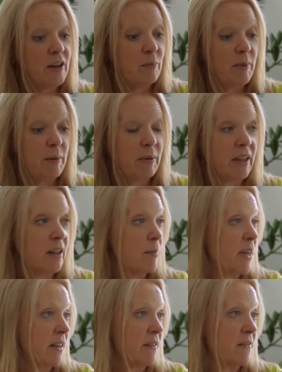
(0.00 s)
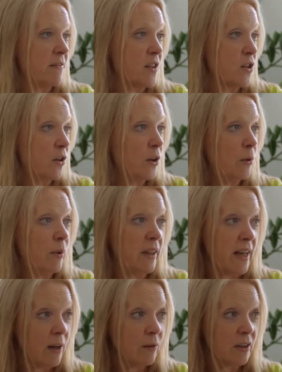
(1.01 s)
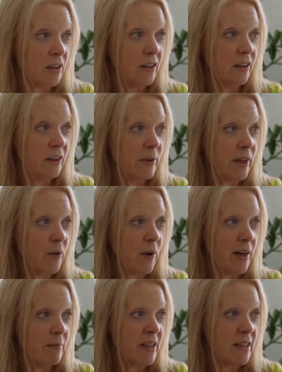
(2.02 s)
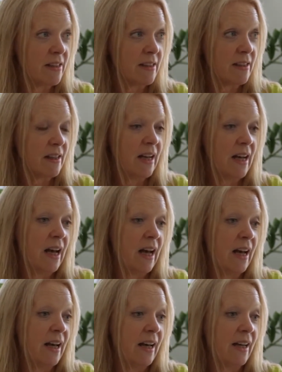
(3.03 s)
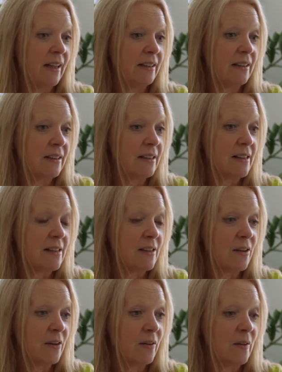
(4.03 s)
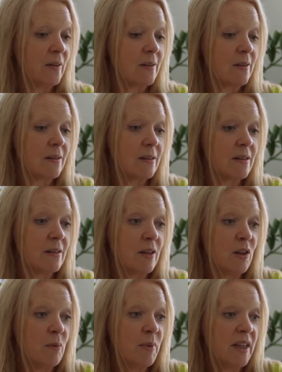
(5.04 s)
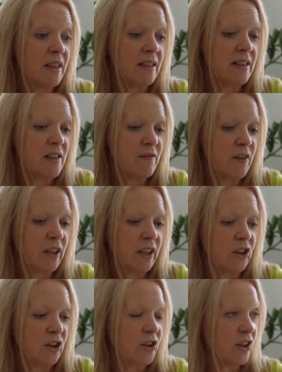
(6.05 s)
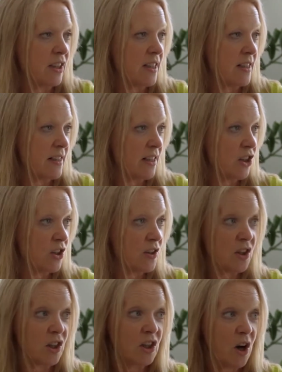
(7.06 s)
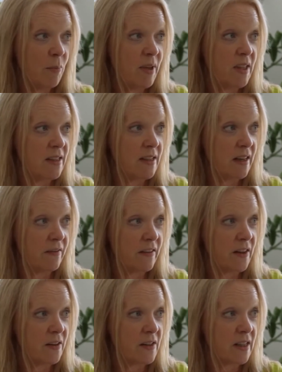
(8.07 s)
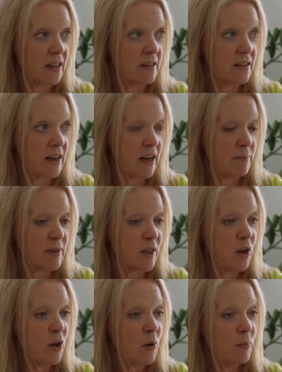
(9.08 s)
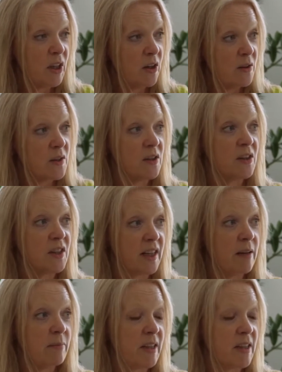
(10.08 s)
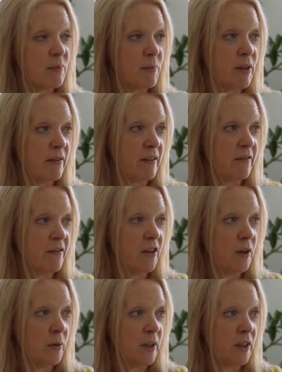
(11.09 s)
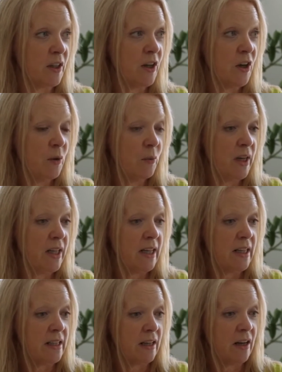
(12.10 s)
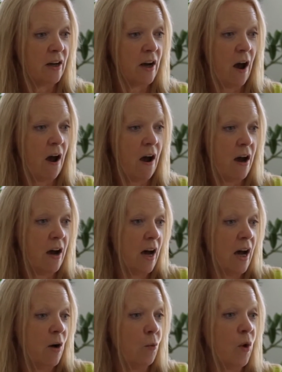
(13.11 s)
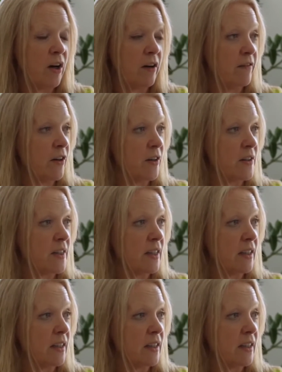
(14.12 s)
people are coming out of school without all the requirements, and so the burden is falling on organisations to compensate for those skills gaps, but also to keep things moving forward. We need a workforce